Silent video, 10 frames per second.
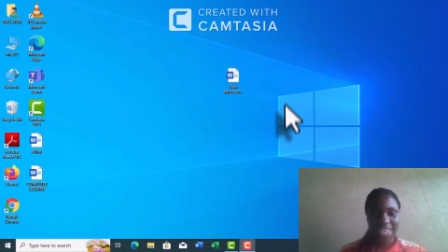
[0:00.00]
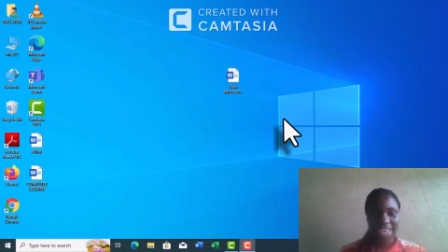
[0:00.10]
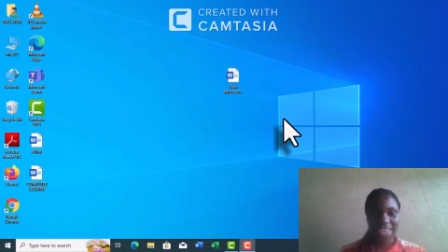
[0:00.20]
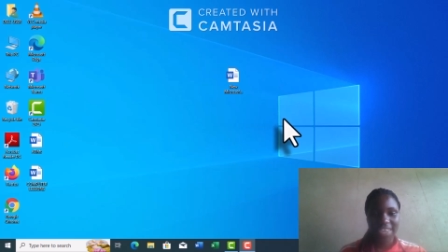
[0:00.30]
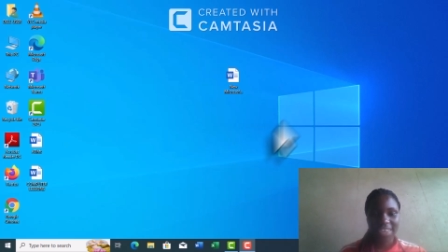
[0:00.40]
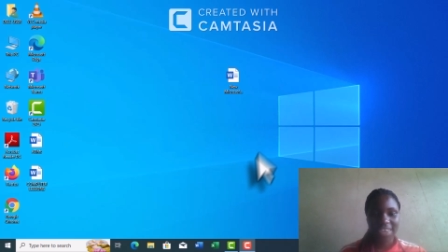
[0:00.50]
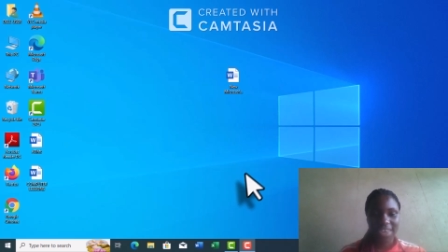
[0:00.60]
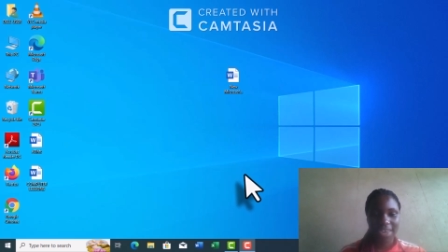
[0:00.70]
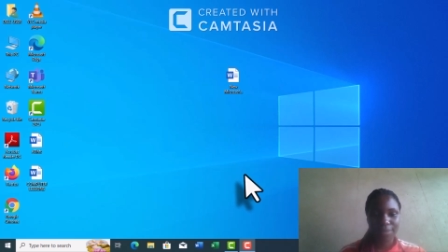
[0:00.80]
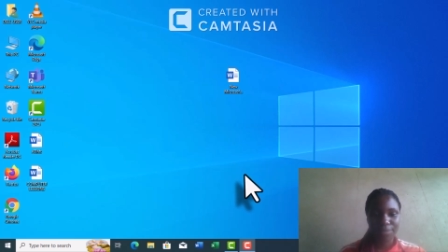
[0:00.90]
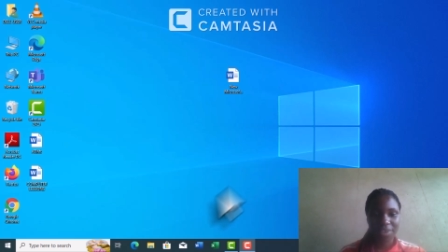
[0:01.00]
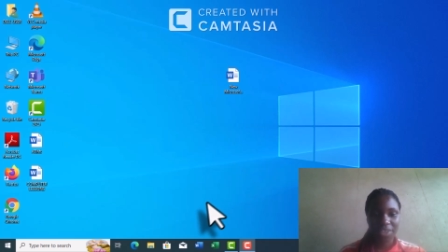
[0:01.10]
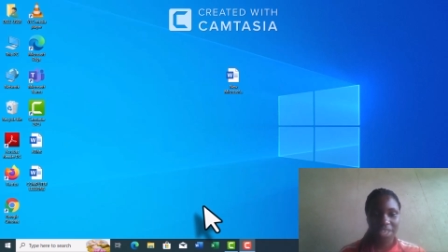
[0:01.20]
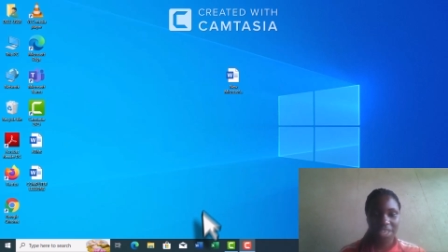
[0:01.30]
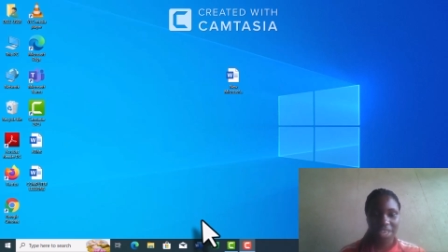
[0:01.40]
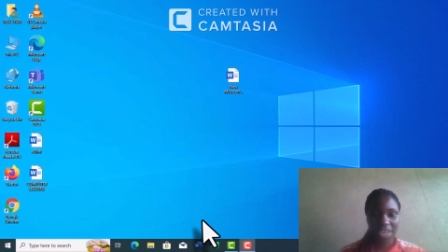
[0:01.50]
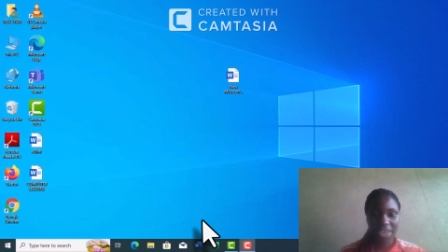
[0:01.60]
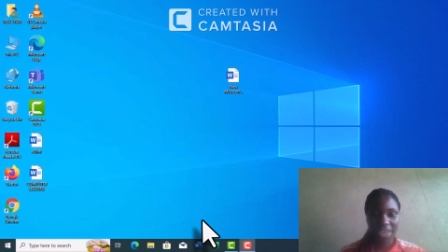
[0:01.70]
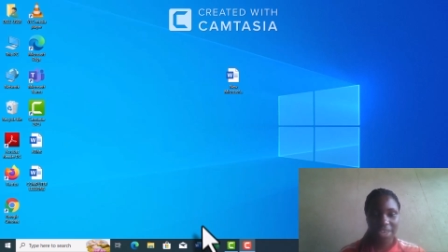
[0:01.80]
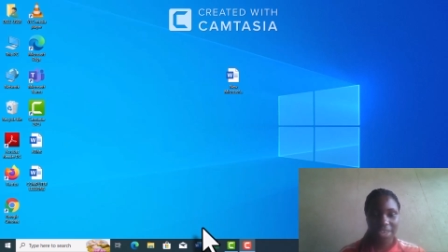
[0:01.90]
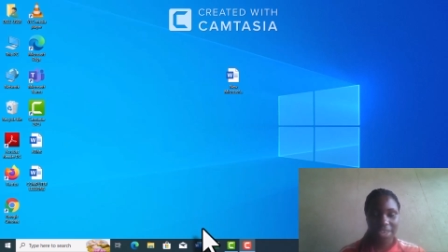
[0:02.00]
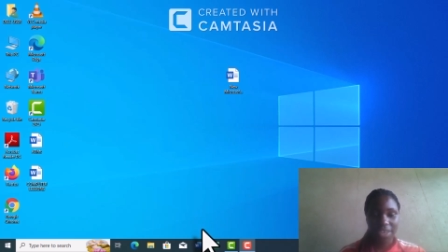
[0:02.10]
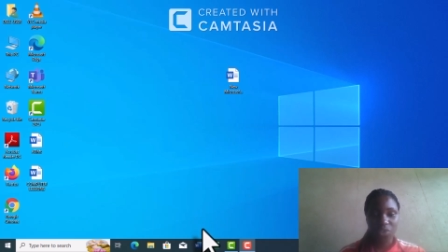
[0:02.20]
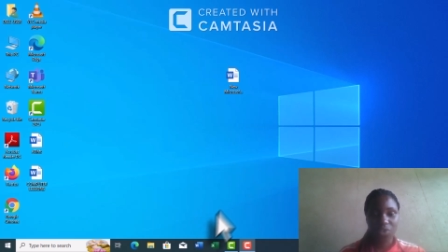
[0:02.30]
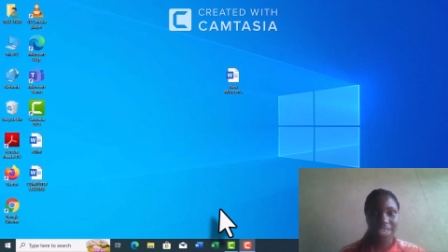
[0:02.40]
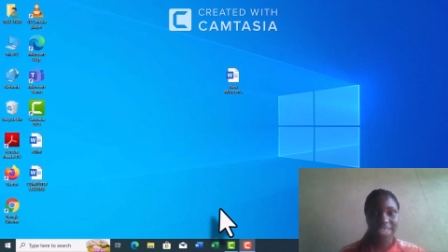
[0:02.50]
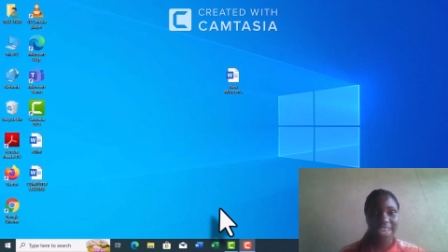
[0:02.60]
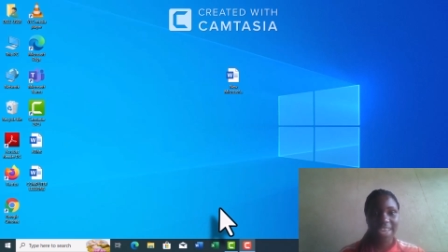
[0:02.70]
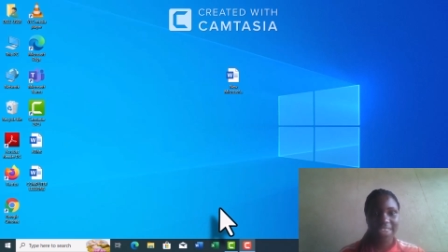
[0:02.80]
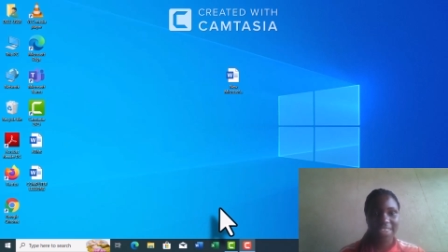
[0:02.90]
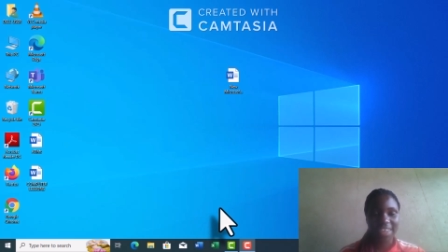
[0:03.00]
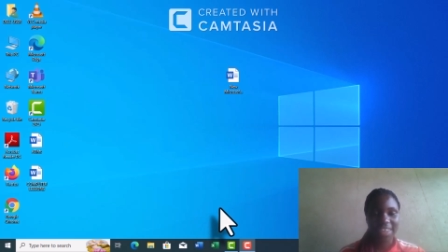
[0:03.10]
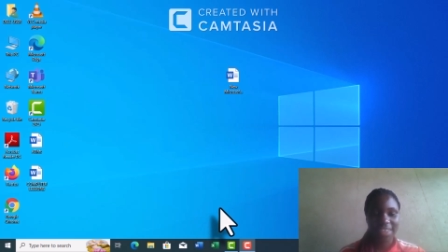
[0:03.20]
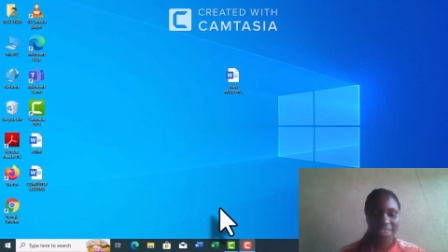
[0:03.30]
either come here. You can either